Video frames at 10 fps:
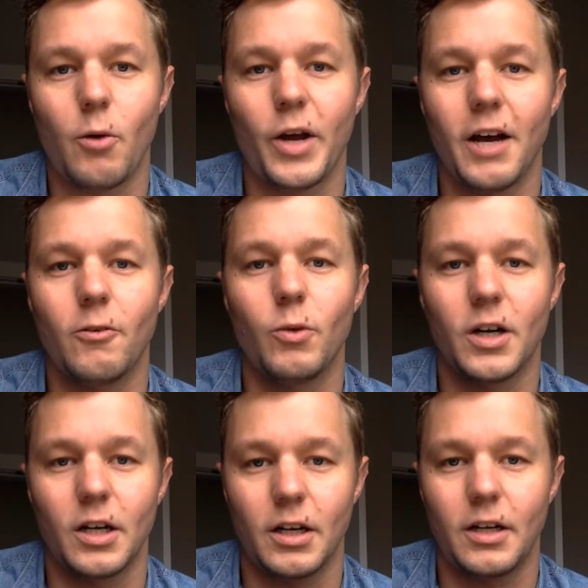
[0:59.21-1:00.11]
We have we're
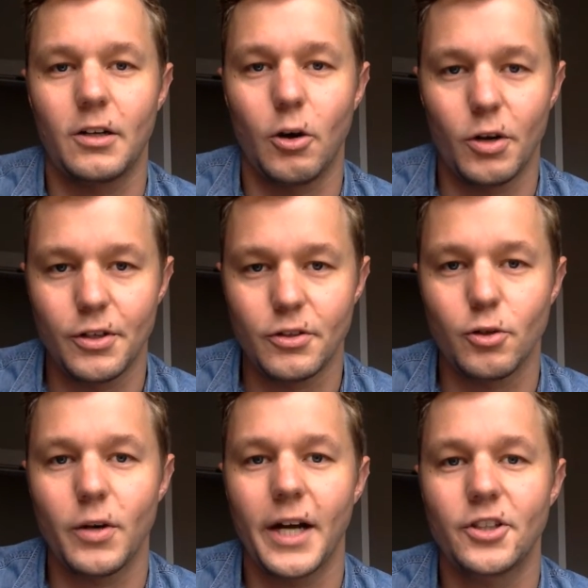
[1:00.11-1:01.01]
going to go in a new
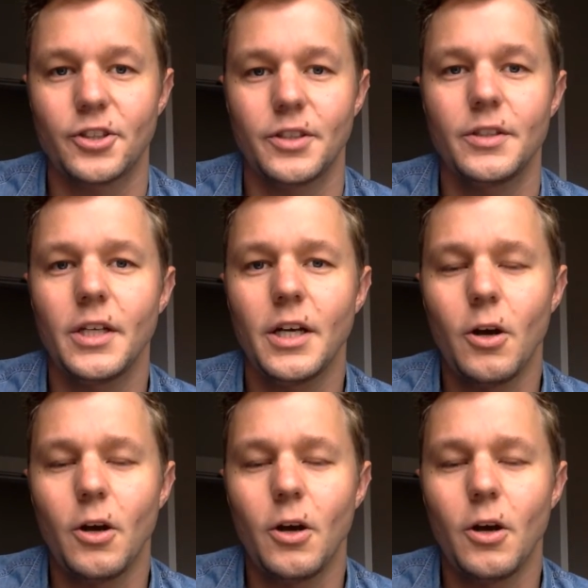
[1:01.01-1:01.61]
direction.